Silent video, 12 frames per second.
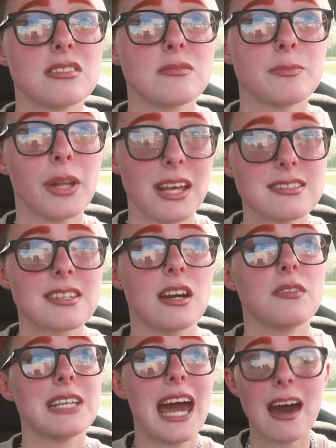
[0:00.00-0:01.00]
blessed
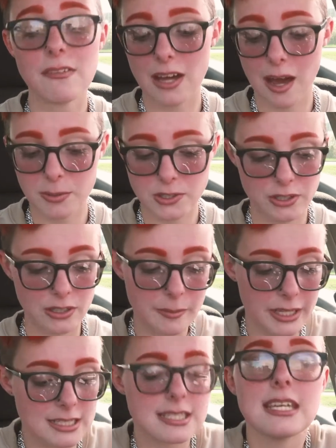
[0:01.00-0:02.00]
enough to have the opportunity,
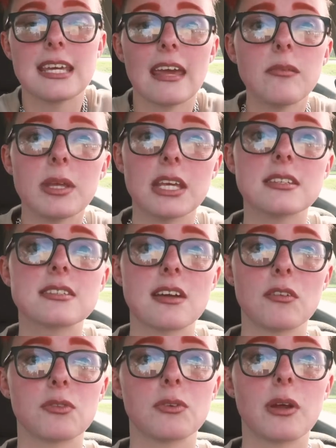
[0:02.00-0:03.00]
because he gave me his
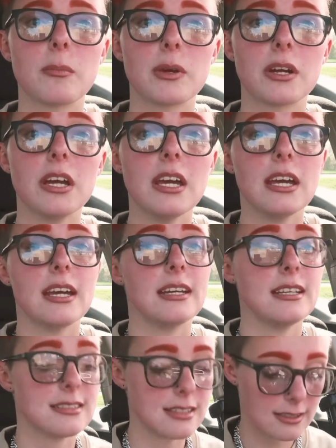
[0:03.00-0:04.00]
cell phone number, and
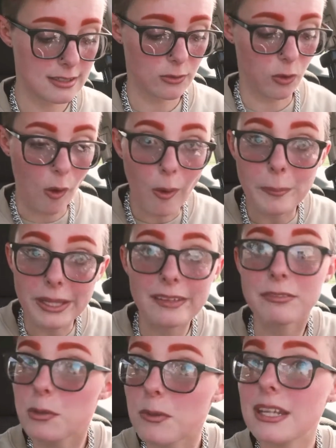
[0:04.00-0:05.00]
he said, you know, call me
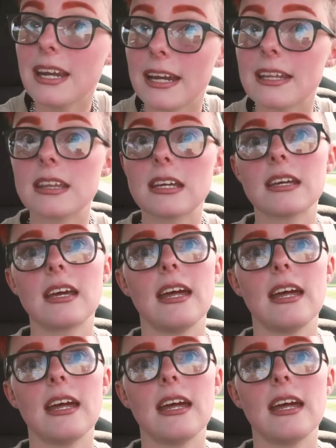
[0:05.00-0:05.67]
if you need anything.